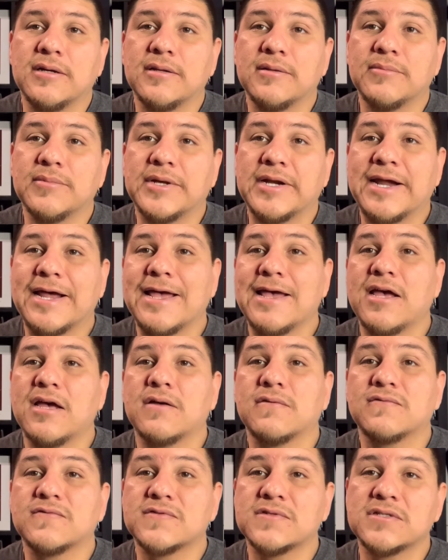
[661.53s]
but I
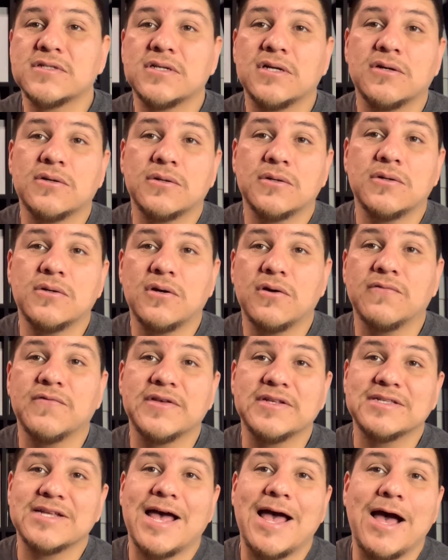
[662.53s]
have several of
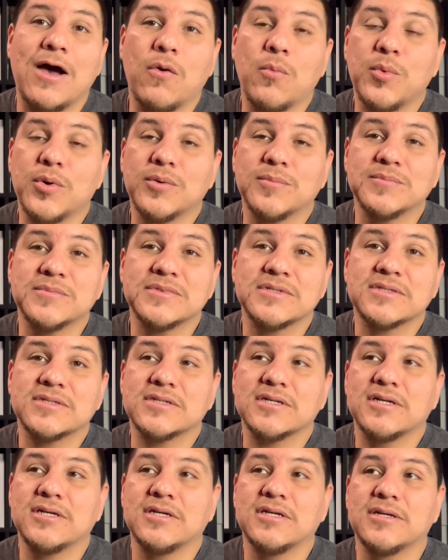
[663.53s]
his albums,
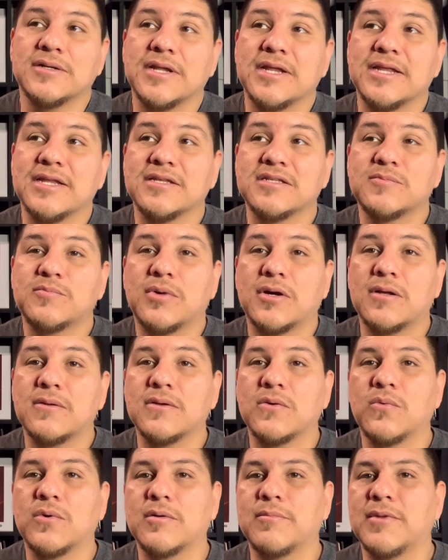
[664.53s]
and he's
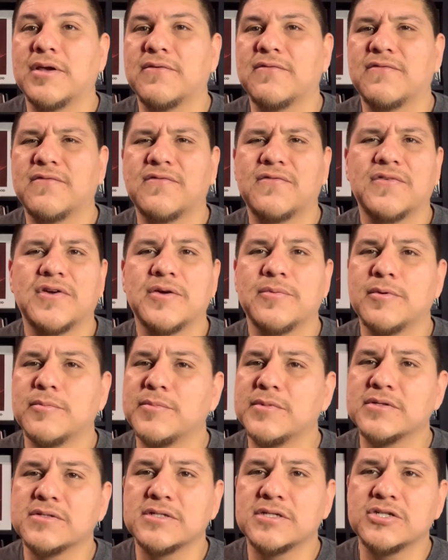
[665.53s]
probably one of my favorite
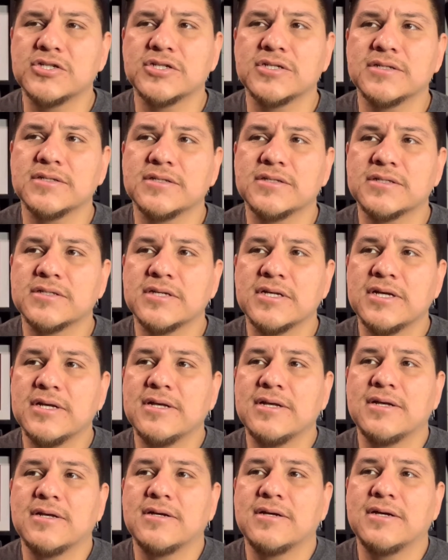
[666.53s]
musicians
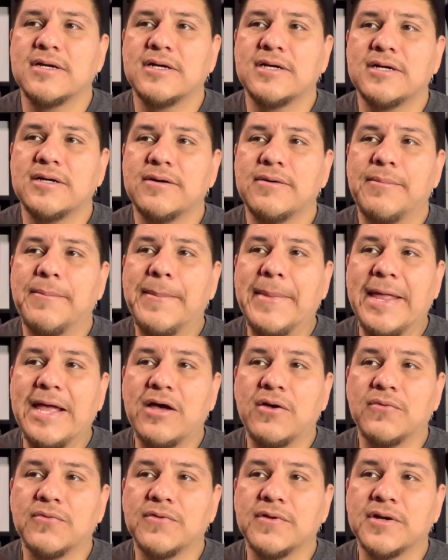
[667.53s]

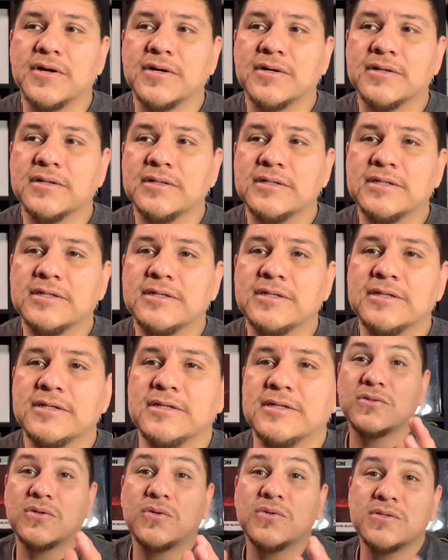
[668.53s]
out there.
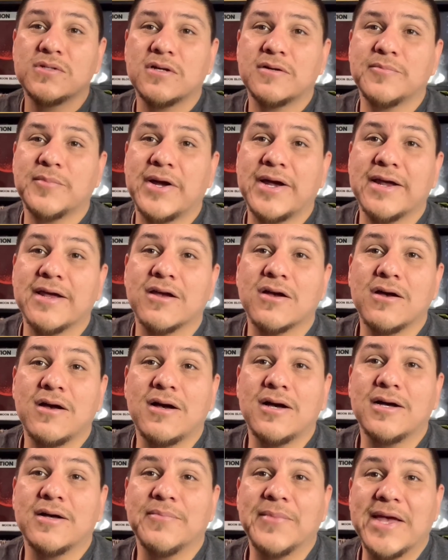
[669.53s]
Those are my
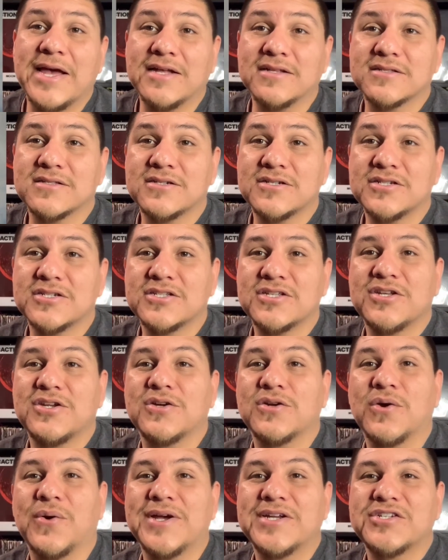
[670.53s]
answers to your
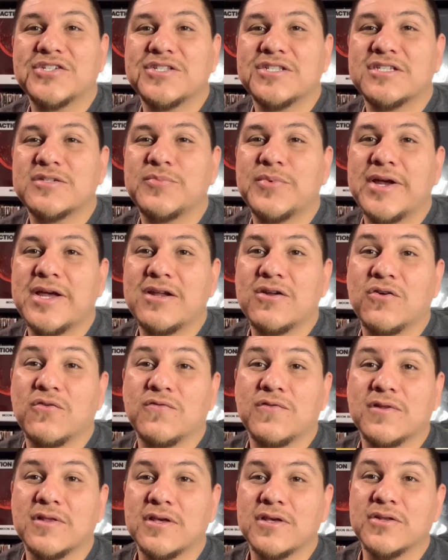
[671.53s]
questions, Brad.
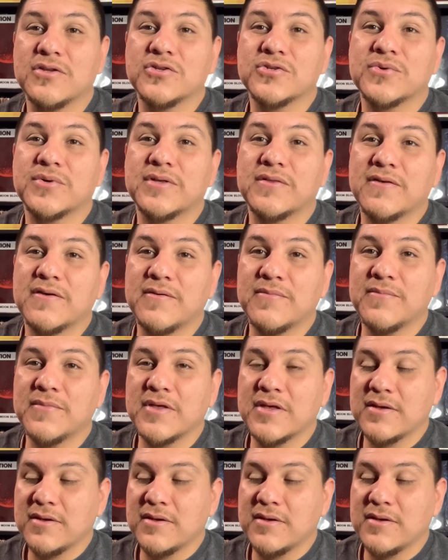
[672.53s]
Hopefully you enjoyed them.